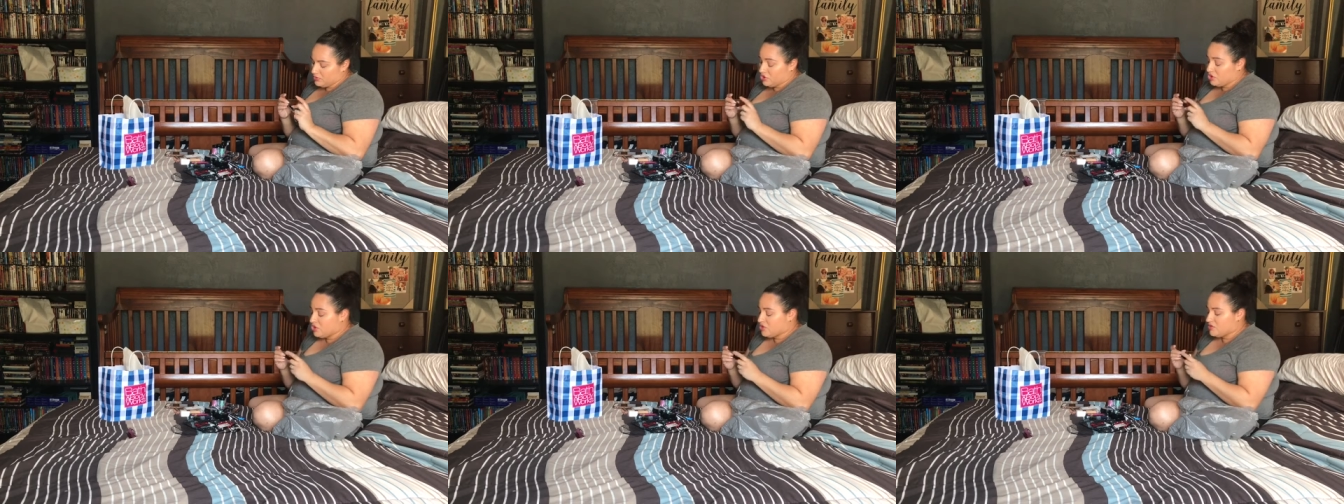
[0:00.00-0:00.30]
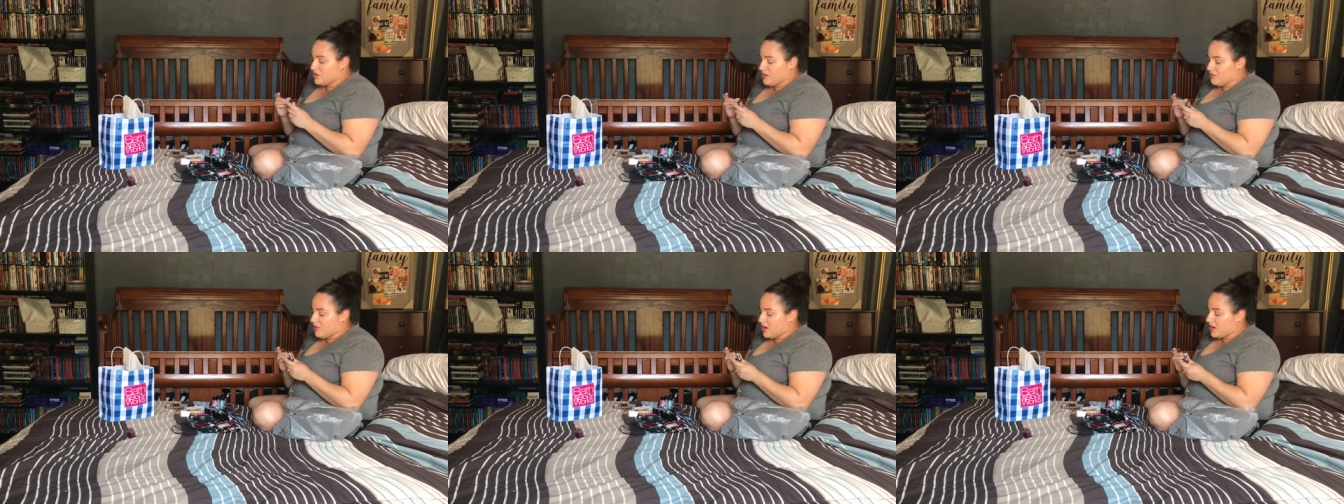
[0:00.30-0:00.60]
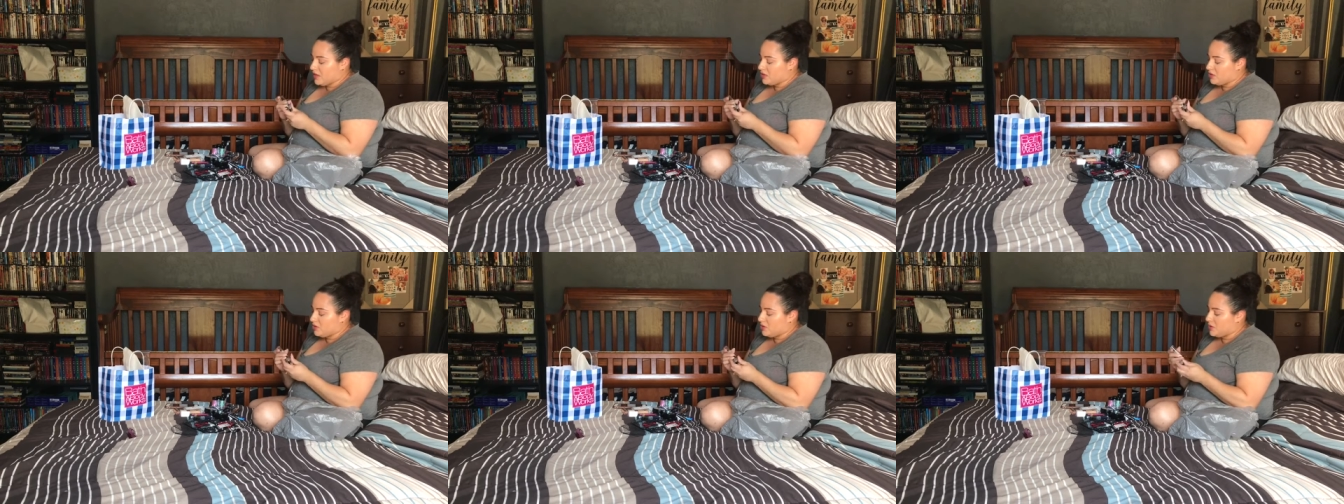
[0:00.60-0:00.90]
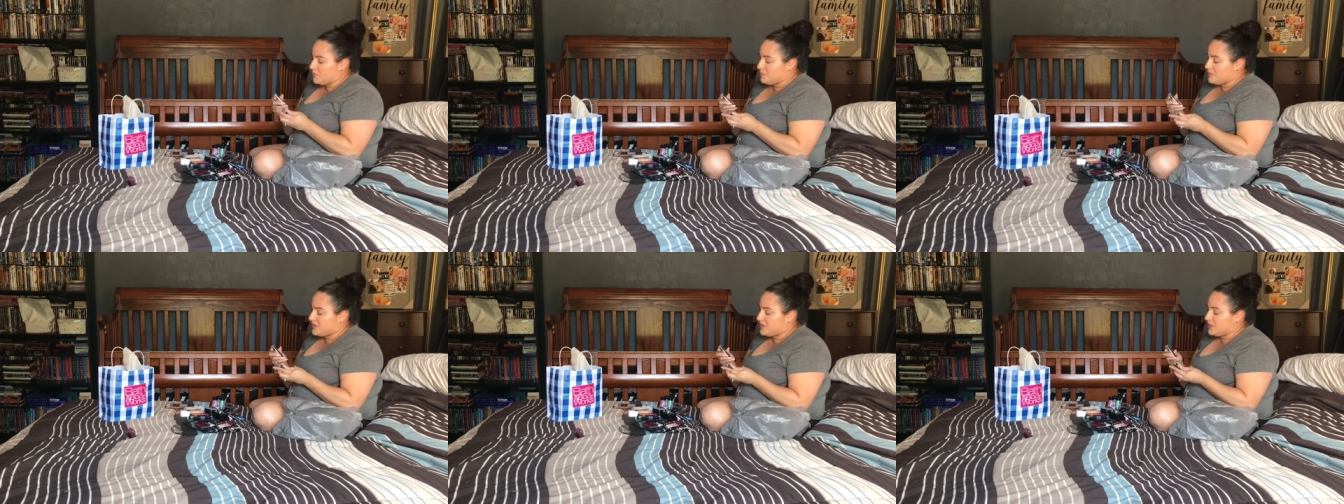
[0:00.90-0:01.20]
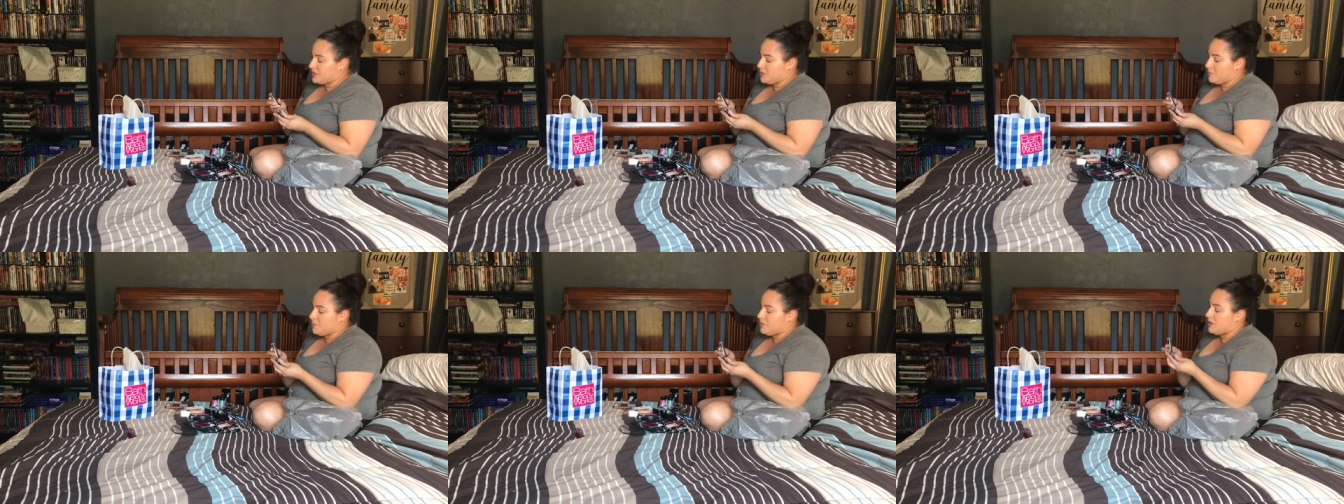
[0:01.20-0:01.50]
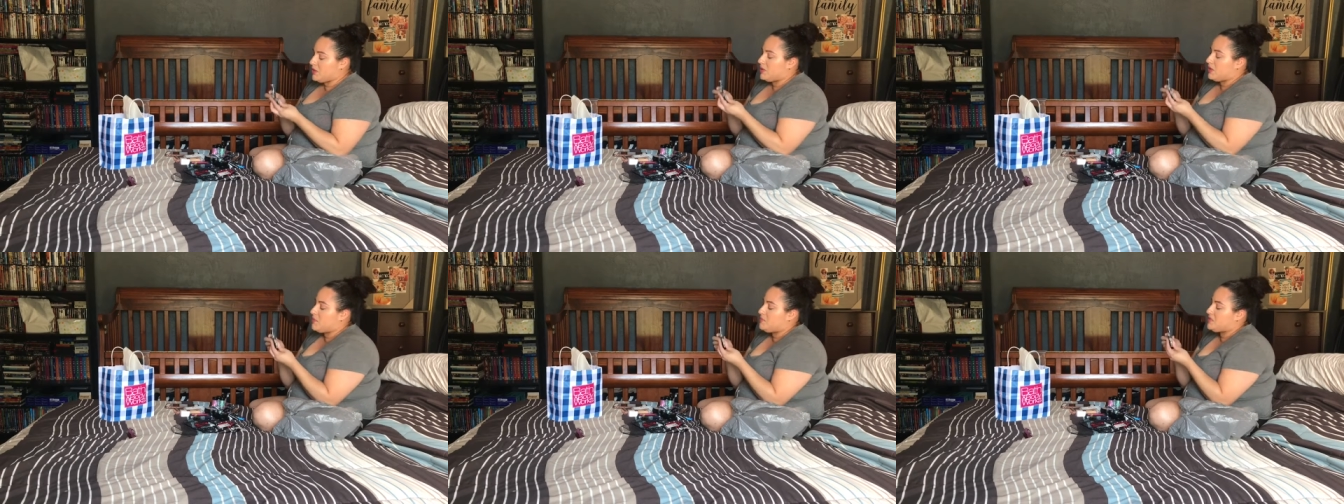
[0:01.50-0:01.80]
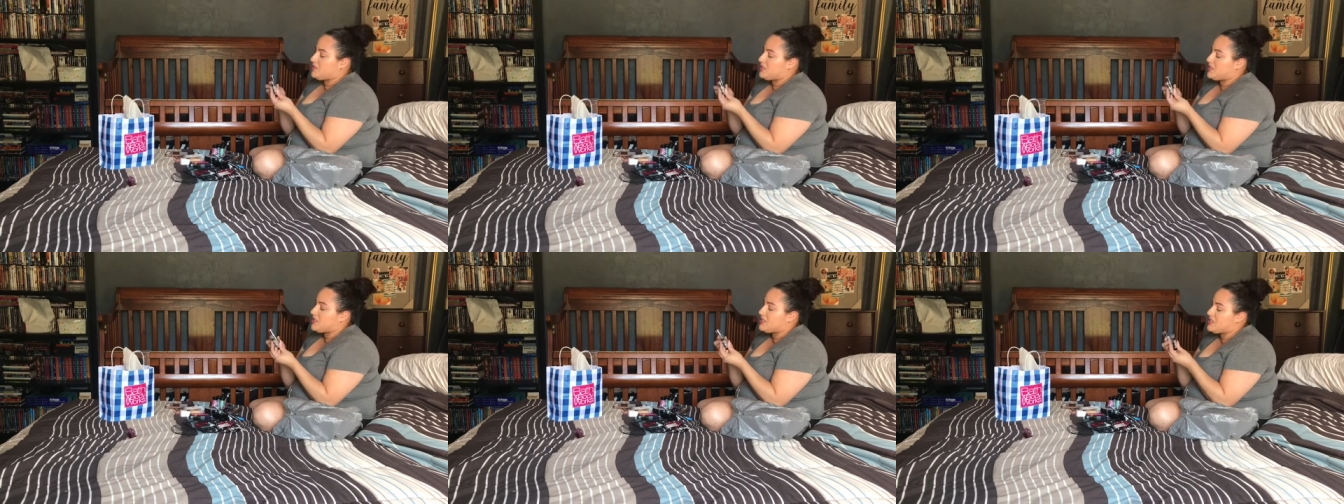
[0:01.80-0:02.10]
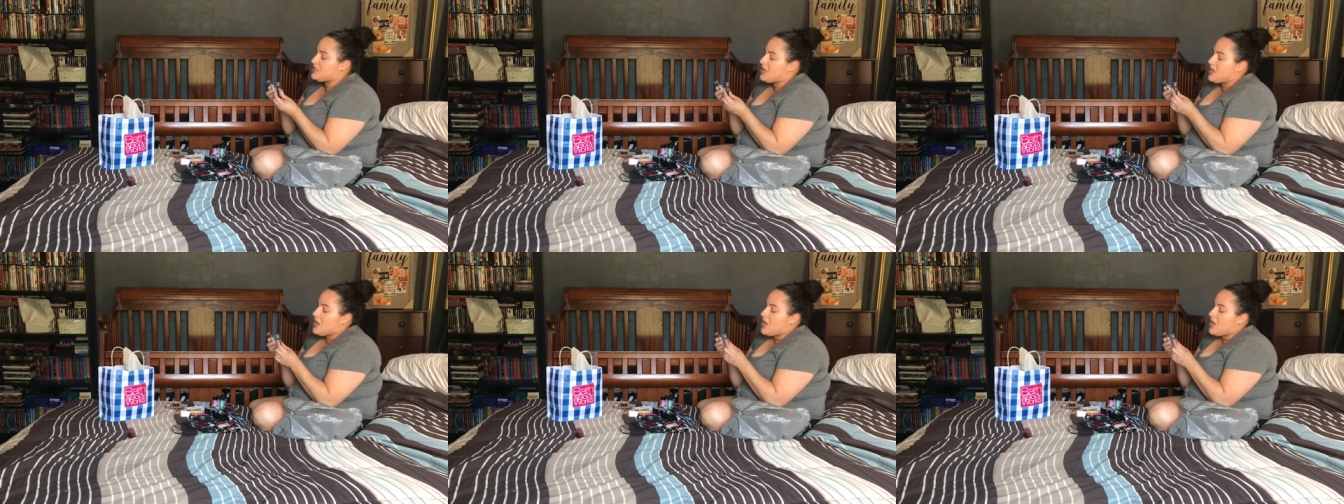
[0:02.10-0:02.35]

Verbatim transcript: just their regular lipstick, the bullet lipsticks.